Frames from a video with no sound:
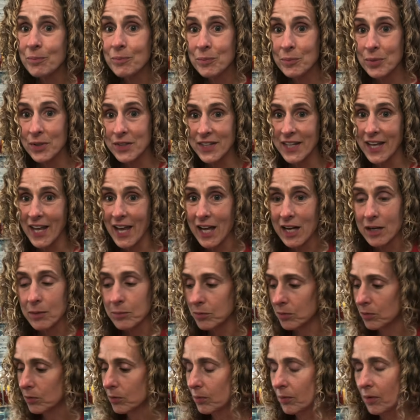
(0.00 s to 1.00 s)
Put the
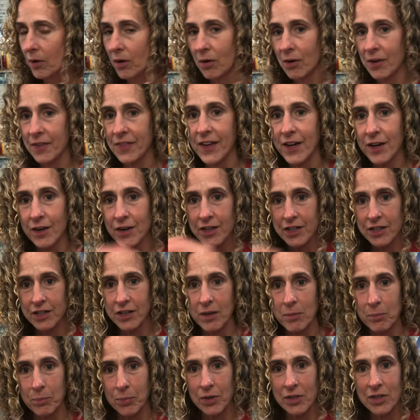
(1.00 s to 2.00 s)
animal on there and you
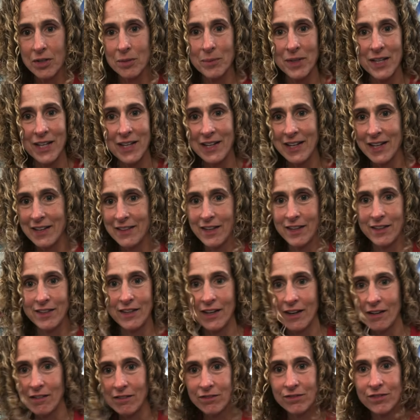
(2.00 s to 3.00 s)
can put them in, and then
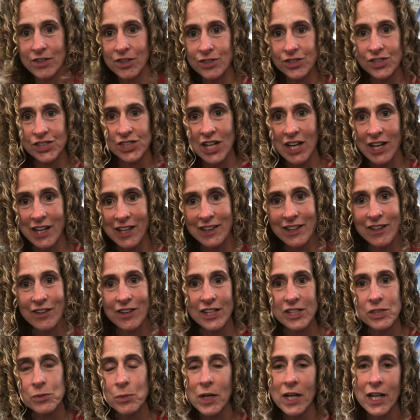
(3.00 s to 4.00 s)
they're stuck in there.
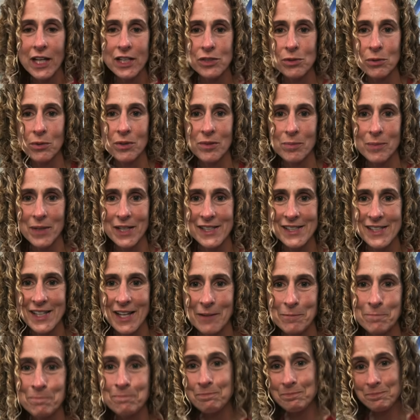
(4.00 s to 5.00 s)
That's what I do with my son.